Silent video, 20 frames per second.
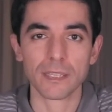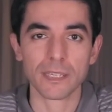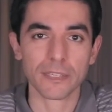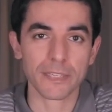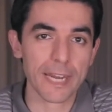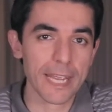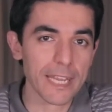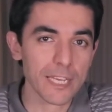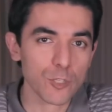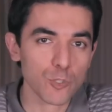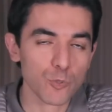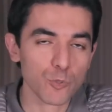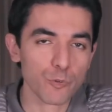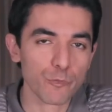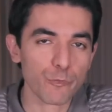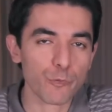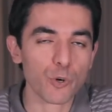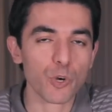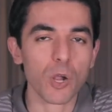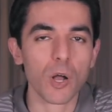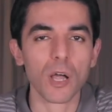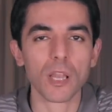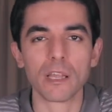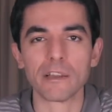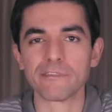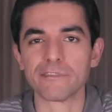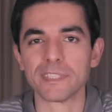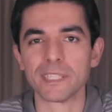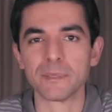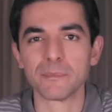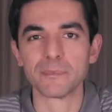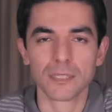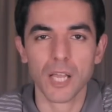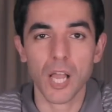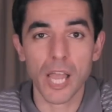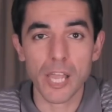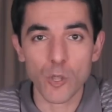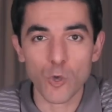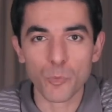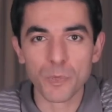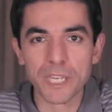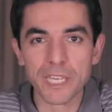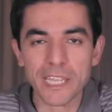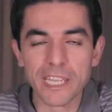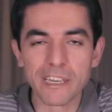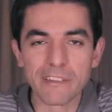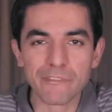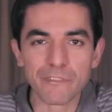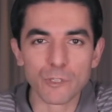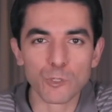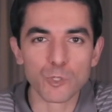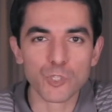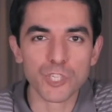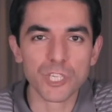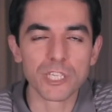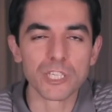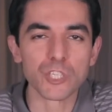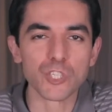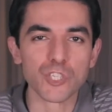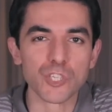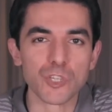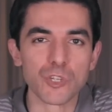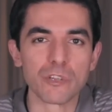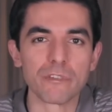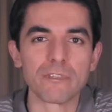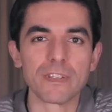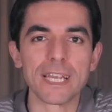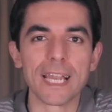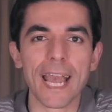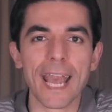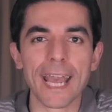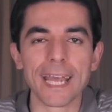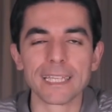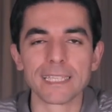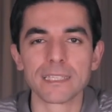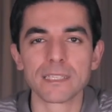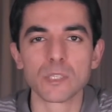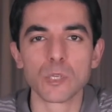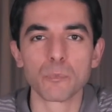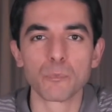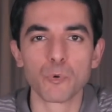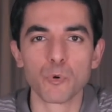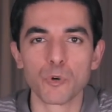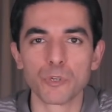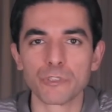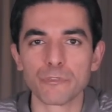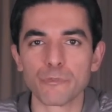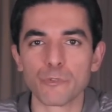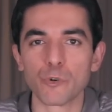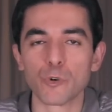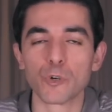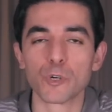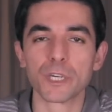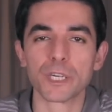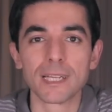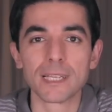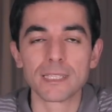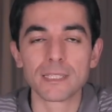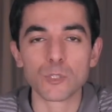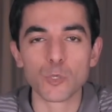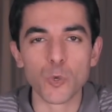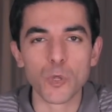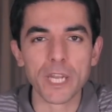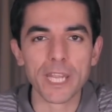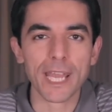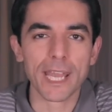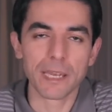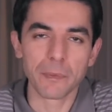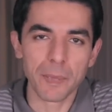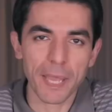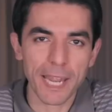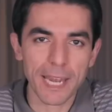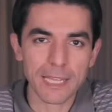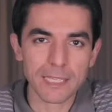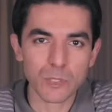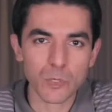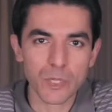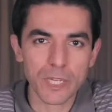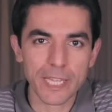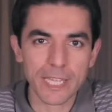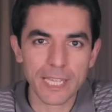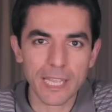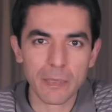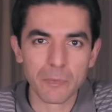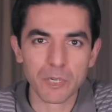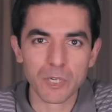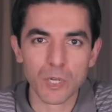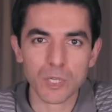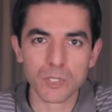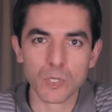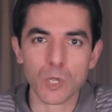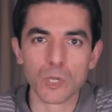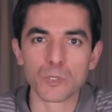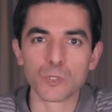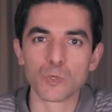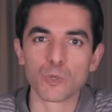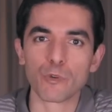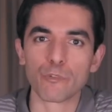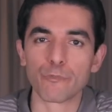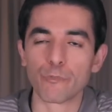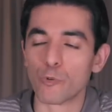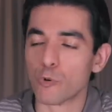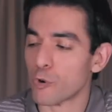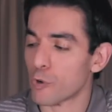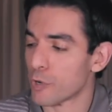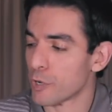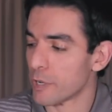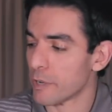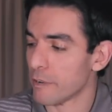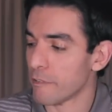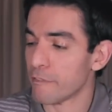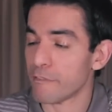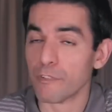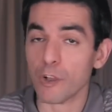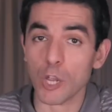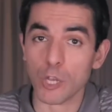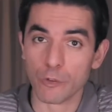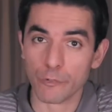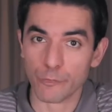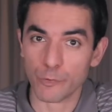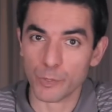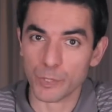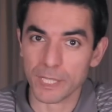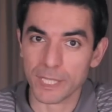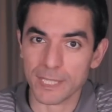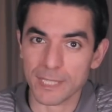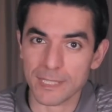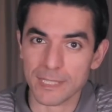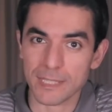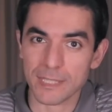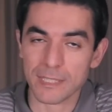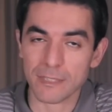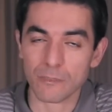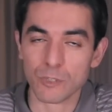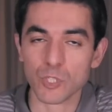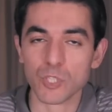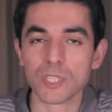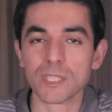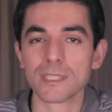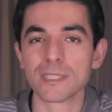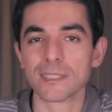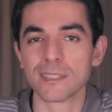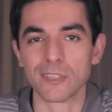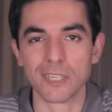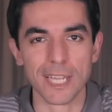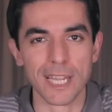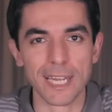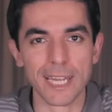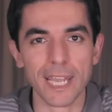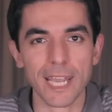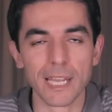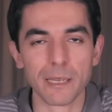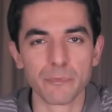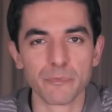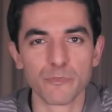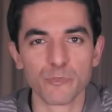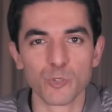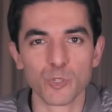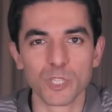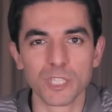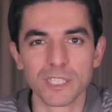Crane2 for all of them. I hope in near future Zhiyun will add the support for Sony and Panasonic cameras also for follow focus, which is really helpful.